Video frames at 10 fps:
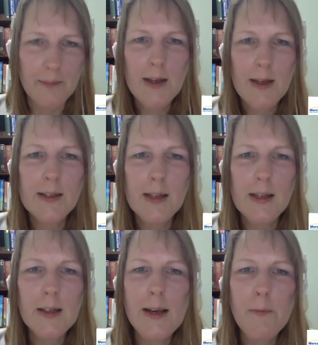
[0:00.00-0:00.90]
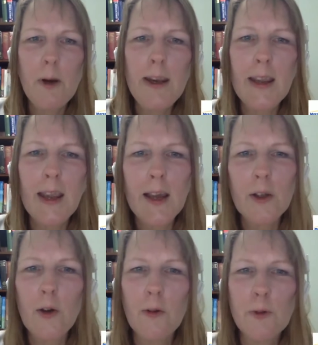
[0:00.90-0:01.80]
Certainly, we
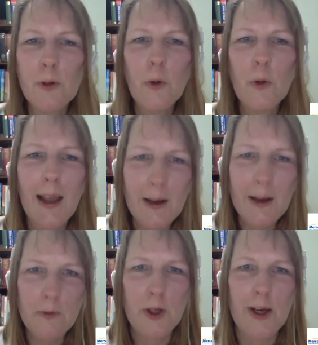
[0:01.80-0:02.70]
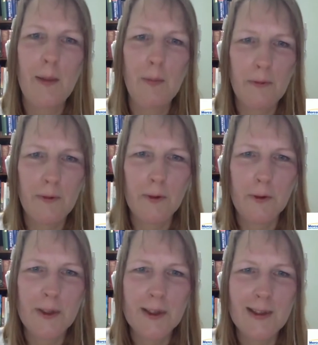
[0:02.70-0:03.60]
cannot rule out GM
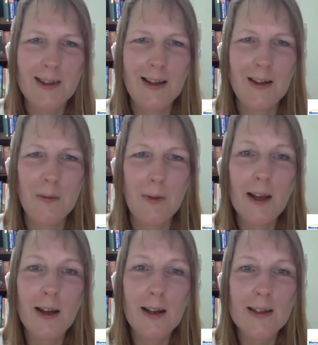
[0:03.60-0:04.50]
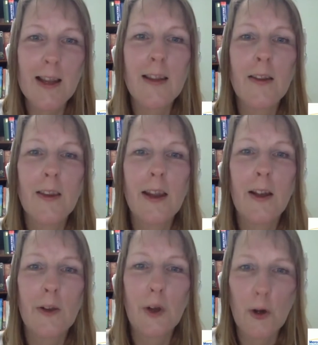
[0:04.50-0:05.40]
foods. We can't say that they
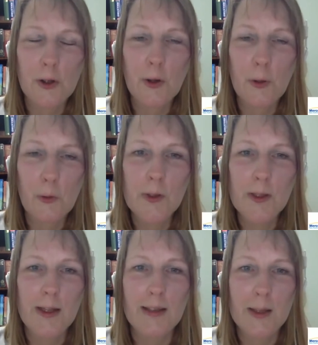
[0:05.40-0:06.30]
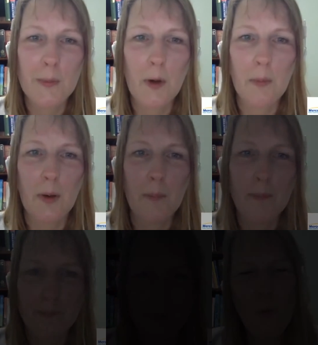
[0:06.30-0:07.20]
are not causing this problem.
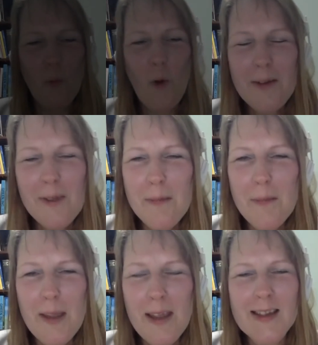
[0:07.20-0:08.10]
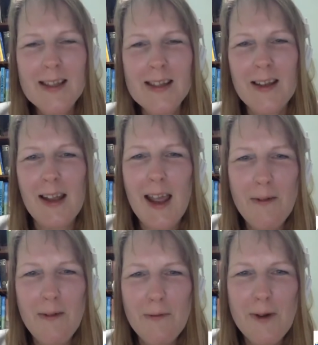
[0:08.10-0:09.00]
One of the myths that
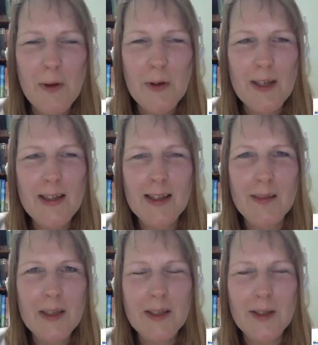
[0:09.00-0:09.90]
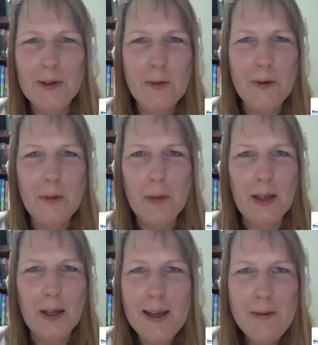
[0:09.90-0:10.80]
everybody seems to
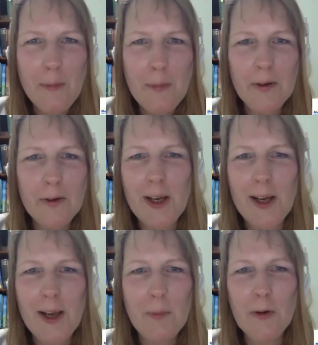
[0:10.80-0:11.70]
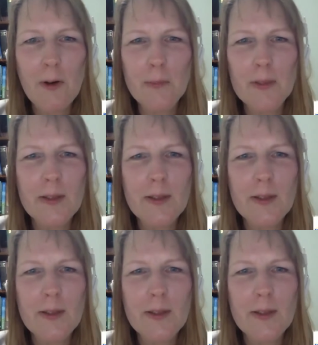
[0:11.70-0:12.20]
believe about GM crops,